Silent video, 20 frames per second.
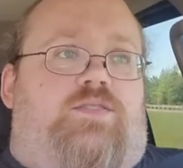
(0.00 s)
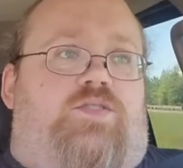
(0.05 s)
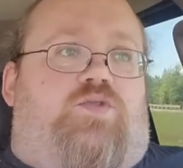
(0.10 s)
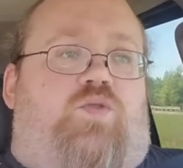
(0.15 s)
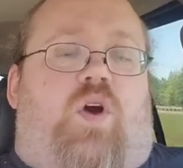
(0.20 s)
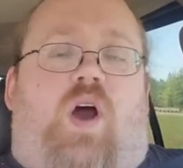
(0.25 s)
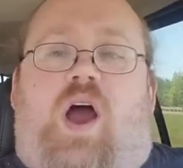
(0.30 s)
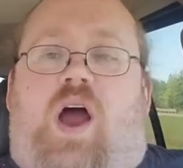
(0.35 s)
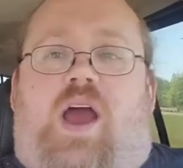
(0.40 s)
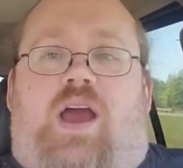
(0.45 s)

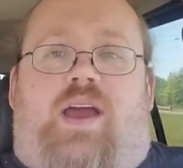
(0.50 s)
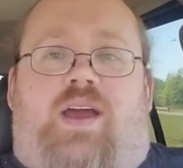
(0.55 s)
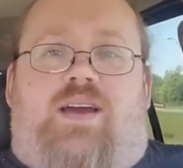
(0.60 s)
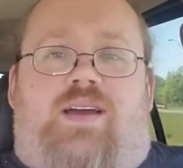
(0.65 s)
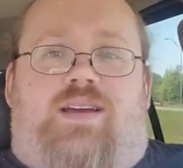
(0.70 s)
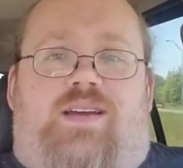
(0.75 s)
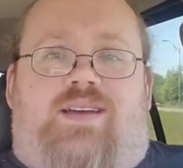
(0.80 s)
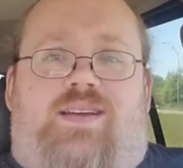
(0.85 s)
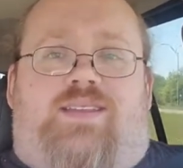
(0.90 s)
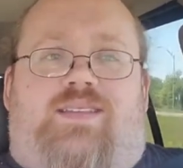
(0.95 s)
dry
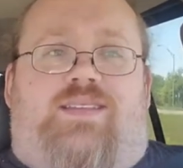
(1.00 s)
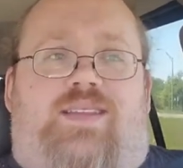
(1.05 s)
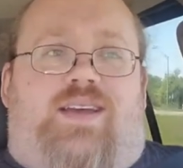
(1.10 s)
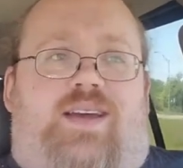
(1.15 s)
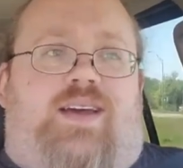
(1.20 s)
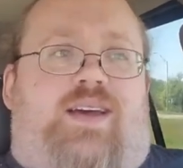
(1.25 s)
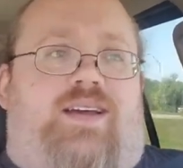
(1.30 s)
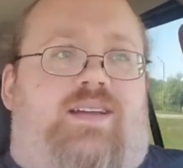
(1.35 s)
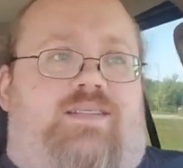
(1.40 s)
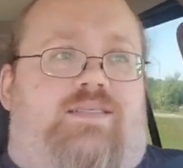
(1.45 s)

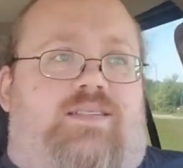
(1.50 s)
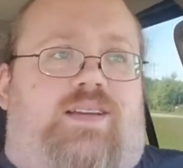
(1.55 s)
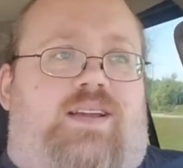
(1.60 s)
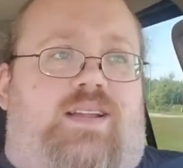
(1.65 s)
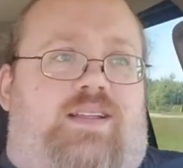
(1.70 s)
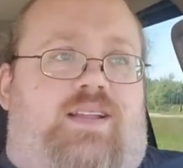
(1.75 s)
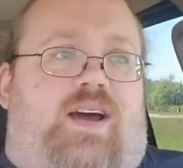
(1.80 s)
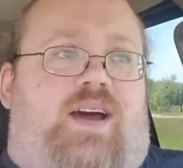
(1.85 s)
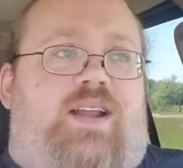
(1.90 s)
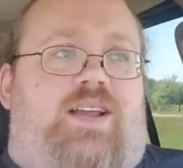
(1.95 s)
and,
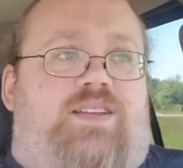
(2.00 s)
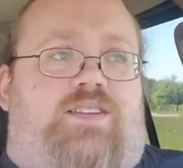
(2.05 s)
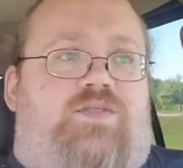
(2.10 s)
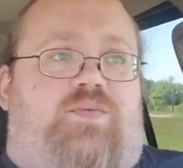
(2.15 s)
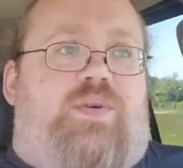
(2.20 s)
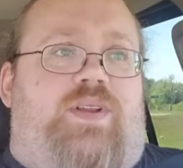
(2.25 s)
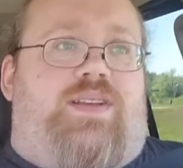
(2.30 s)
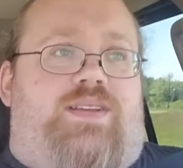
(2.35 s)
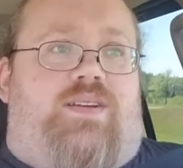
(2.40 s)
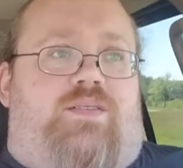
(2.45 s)
and not as
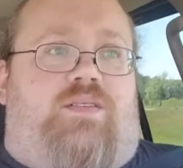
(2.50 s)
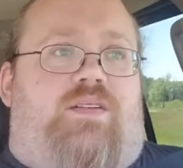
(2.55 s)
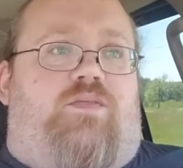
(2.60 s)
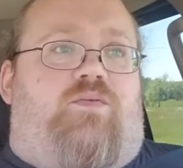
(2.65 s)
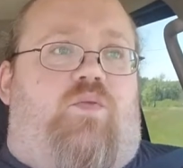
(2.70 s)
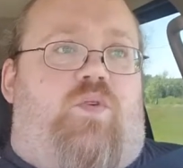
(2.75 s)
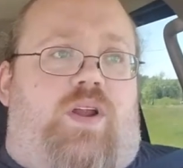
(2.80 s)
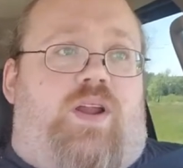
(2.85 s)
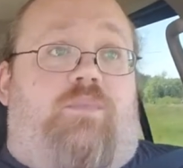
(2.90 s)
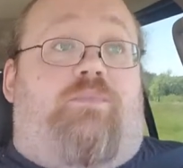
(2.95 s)
sweet as I would
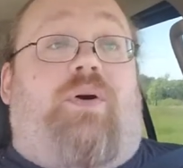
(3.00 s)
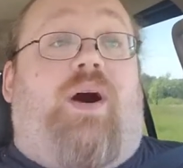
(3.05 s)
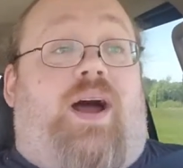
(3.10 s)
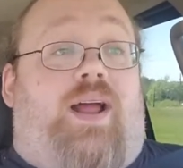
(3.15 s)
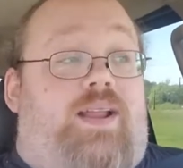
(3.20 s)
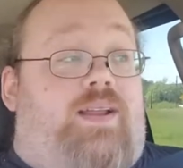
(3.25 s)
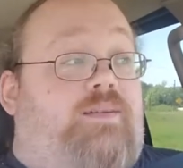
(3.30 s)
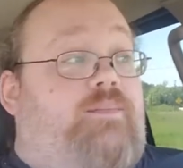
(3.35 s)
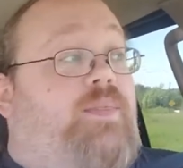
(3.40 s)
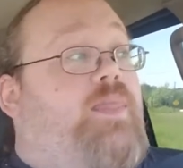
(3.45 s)
have wanted. But